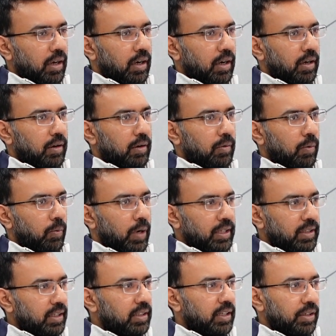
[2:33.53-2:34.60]
One
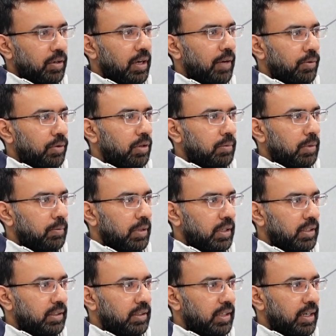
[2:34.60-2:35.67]
thing that you have to remember
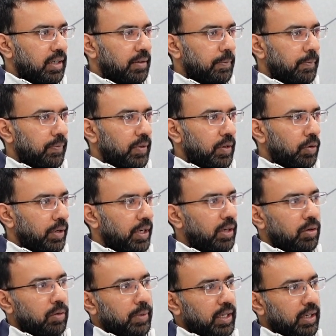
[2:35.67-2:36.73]
is that you need
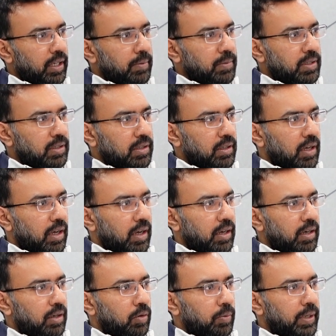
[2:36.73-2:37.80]
domain names,
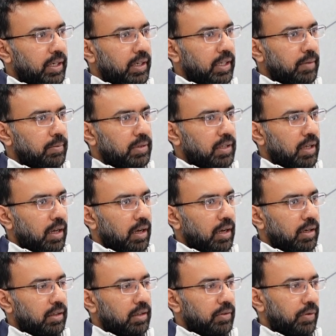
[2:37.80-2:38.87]
and domain names
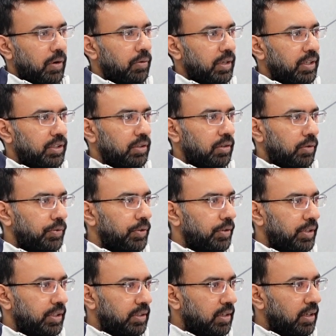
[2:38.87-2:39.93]
are the foundation of your
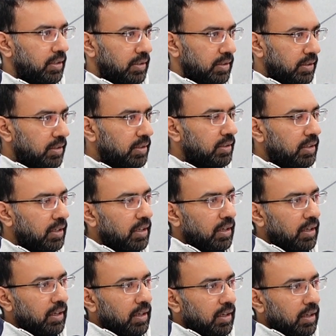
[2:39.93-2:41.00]
digital assets.
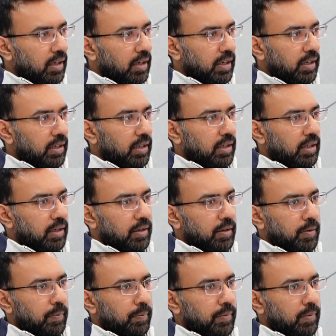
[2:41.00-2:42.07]
Right?
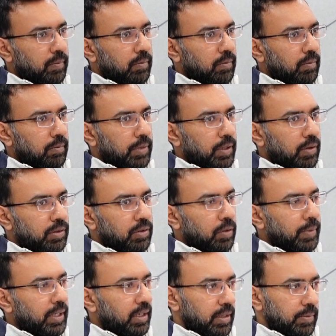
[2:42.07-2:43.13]
Because
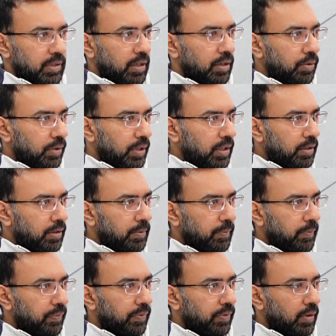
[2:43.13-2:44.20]
domain names are unique
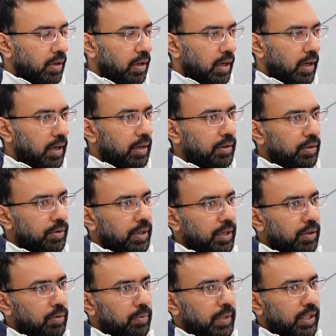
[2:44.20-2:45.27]
and you
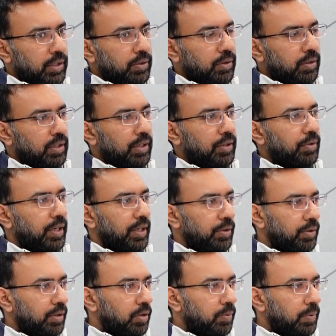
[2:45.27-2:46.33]
need to make sure that you renew
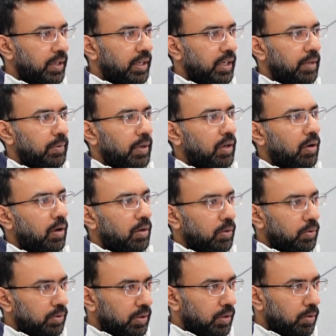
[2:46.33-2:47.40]
the domain name and not
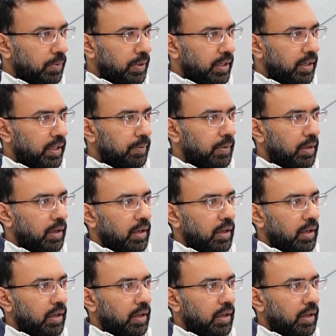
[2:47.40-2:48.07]
lose the domain name.